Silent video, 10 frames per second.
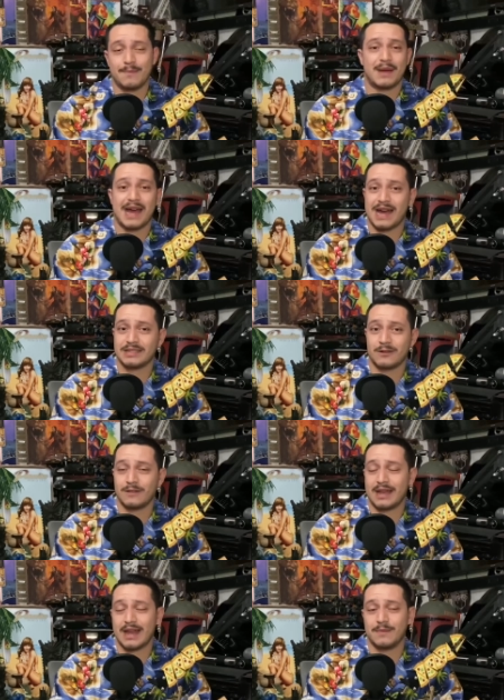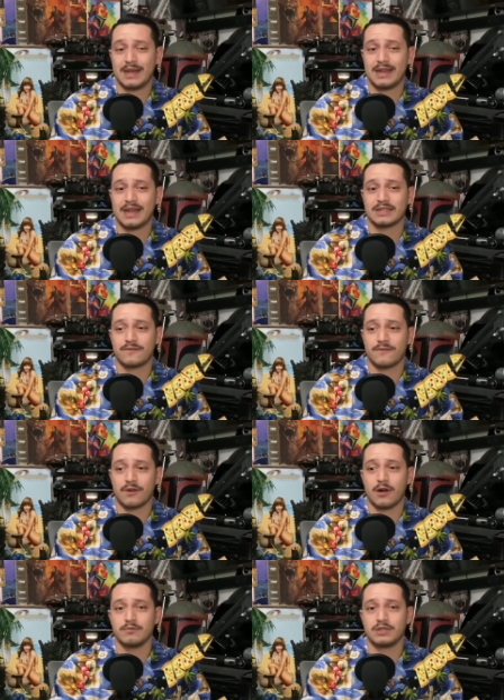passed on the animaniacs
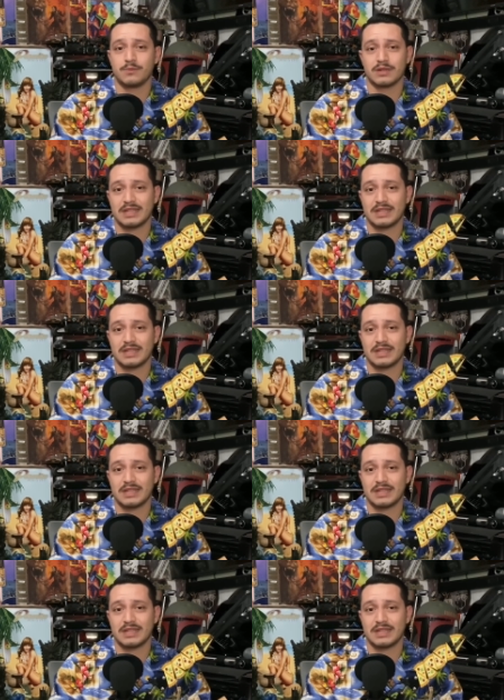from super